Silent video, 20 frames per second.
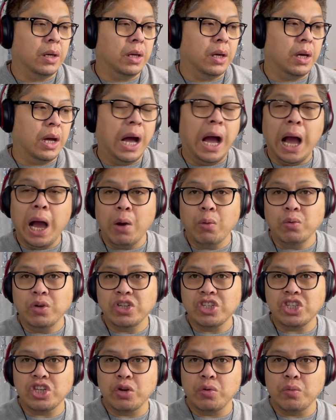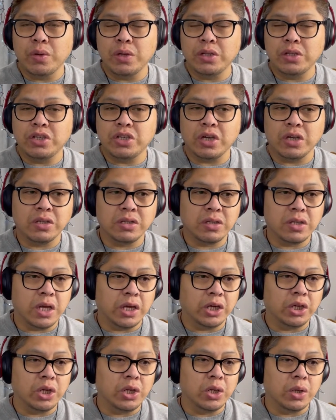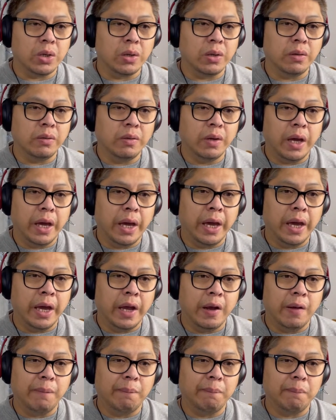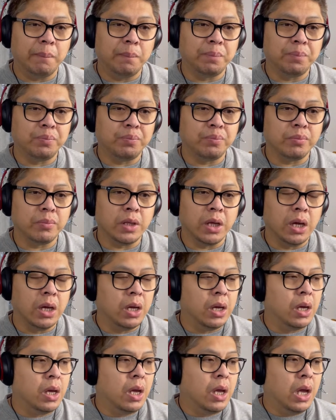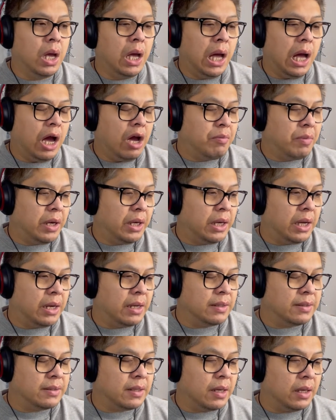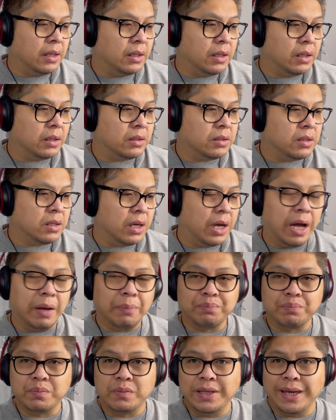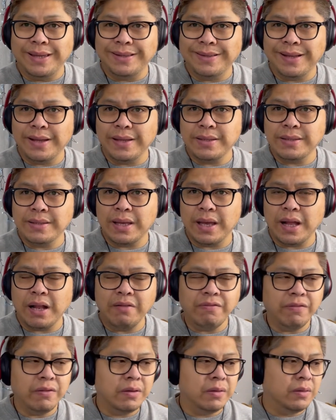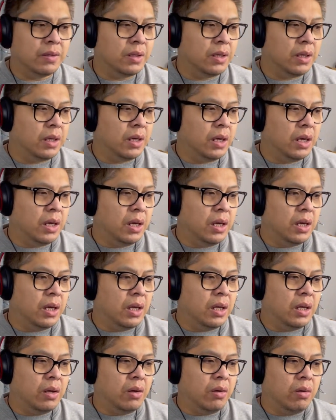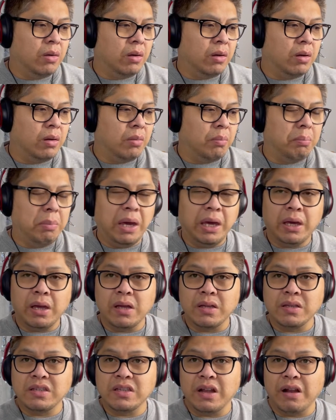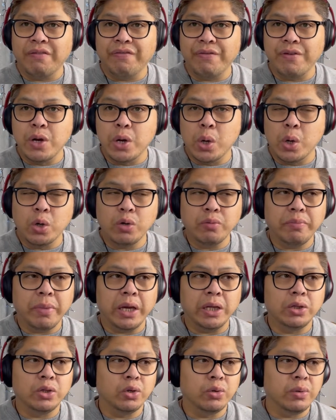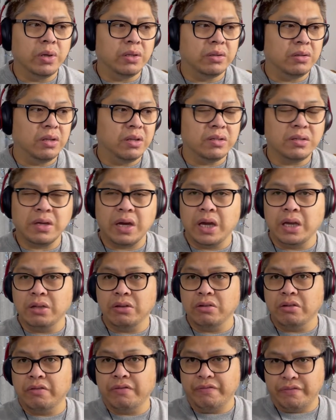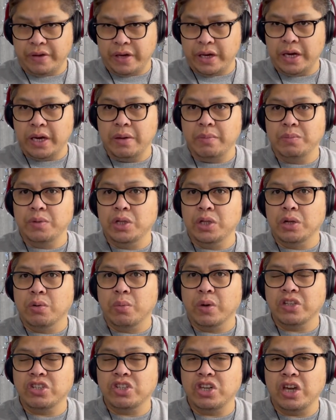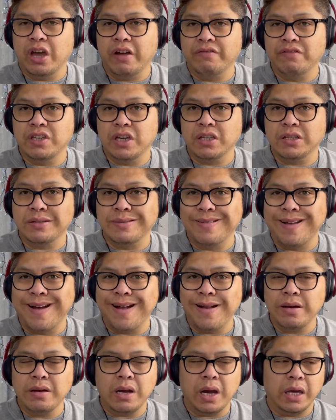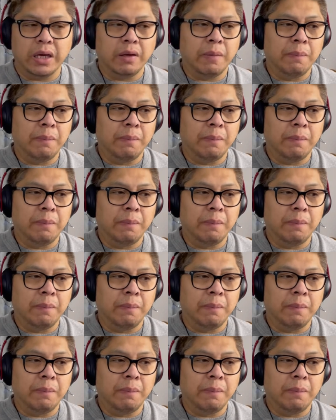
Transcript: i wish she will just like you know um how am i gonna say it update herself make herself known by doing this kind of um, you know what she have just done like